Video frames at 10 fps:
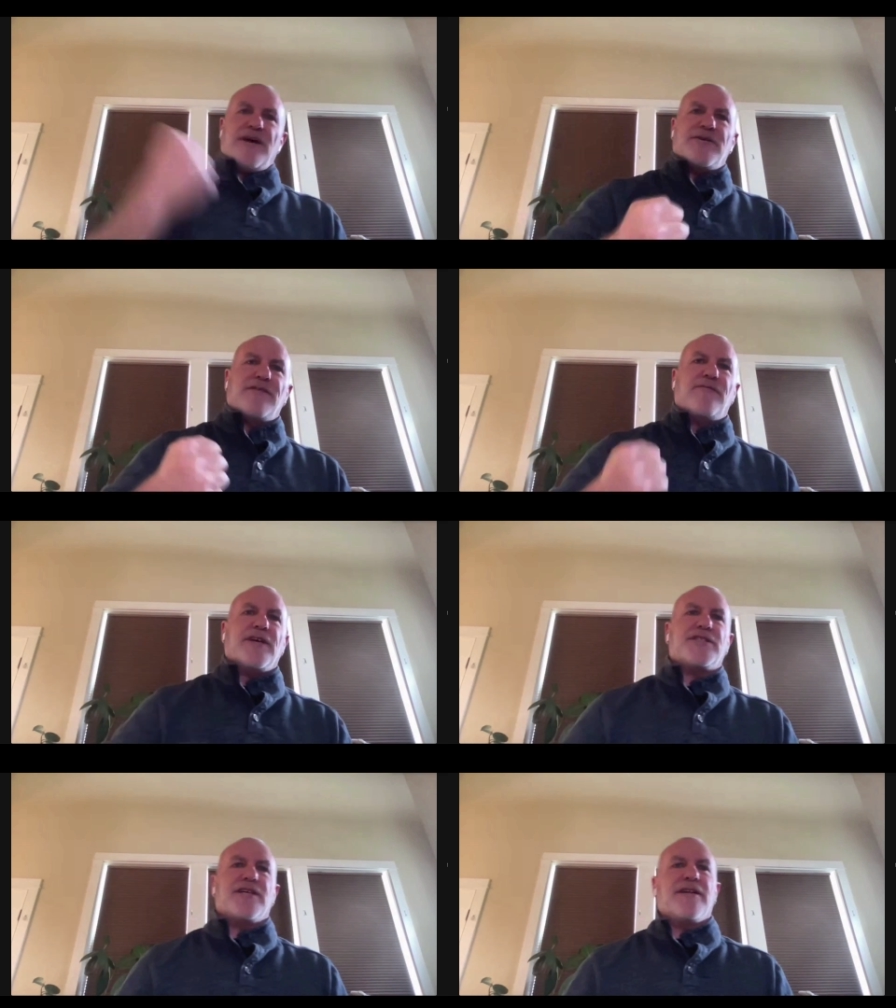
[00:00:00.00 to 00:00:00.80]
pounded the
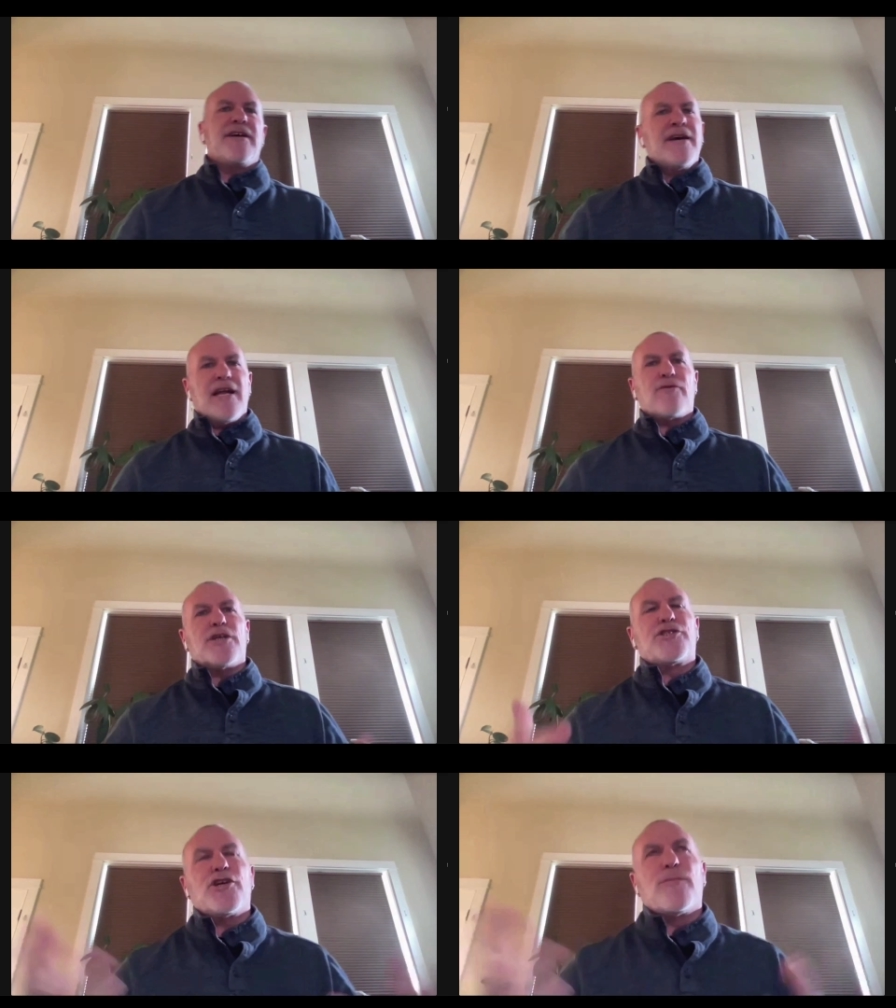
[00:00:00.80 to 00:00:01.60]
fist in. And of
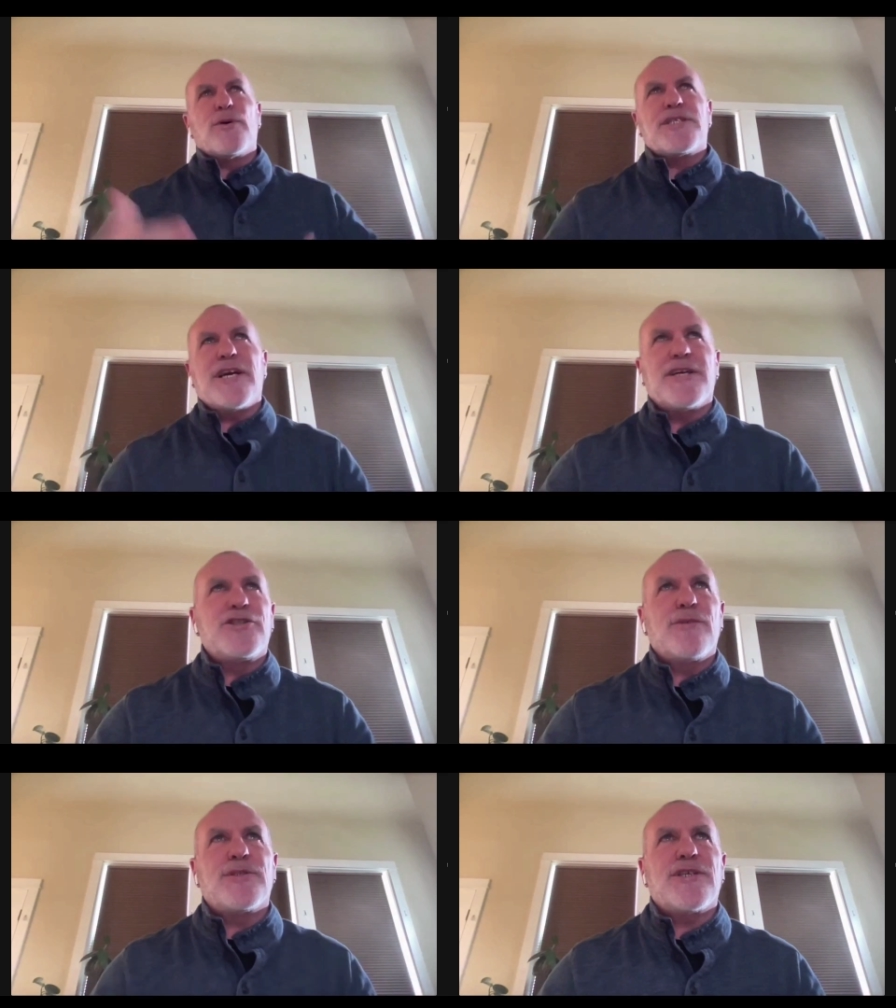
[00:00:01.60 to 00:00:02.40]
course, Chba was there, and
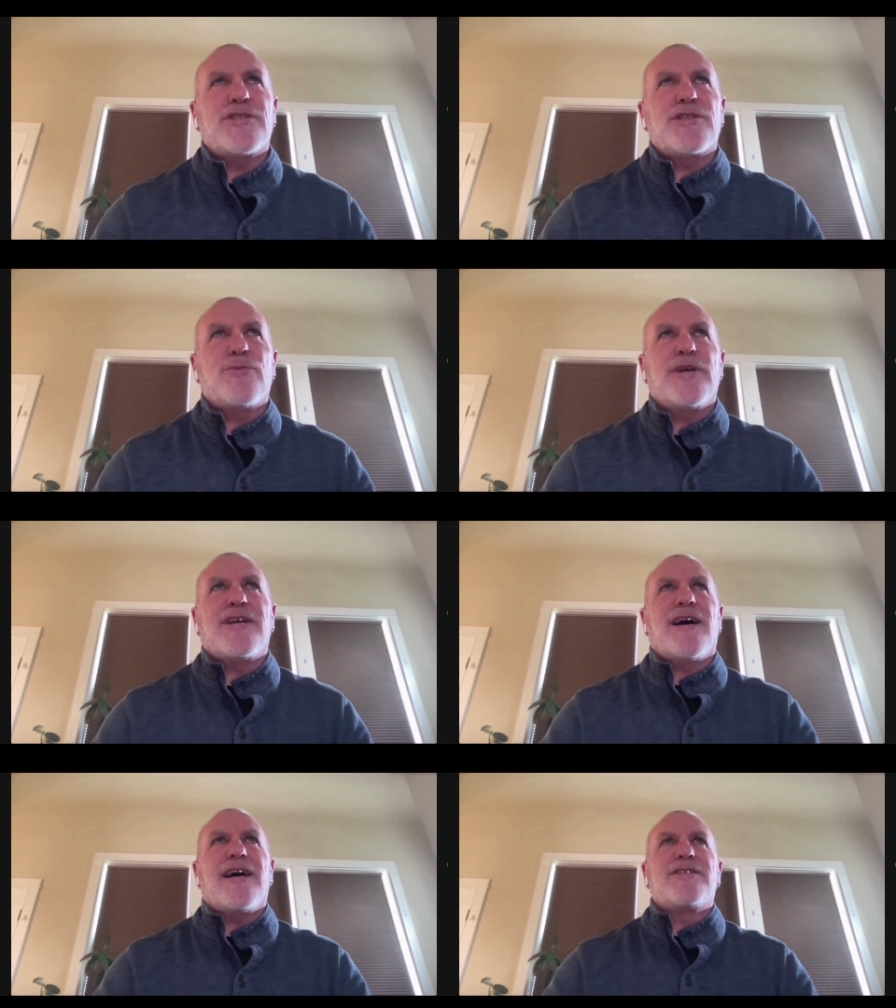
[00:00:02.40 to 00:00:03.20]
Chba's such a sweet
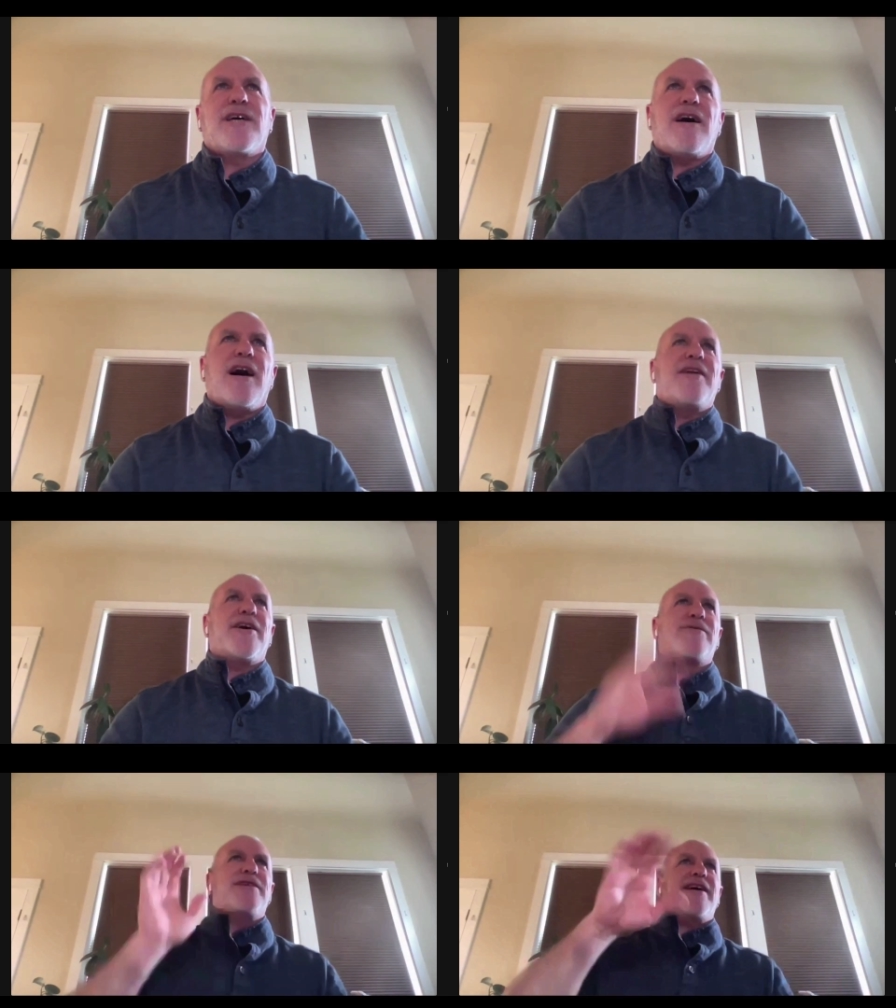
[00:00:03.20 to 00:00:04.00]
guy. He's like,
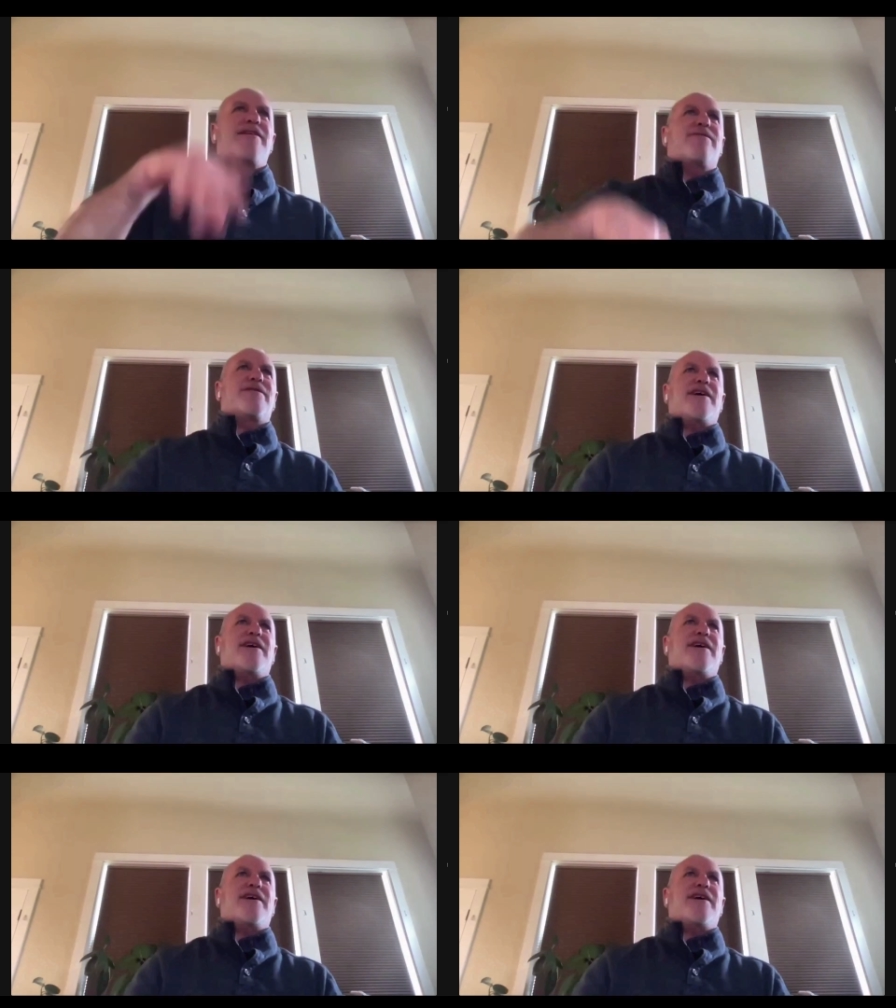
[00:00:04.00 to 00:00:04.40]
another day in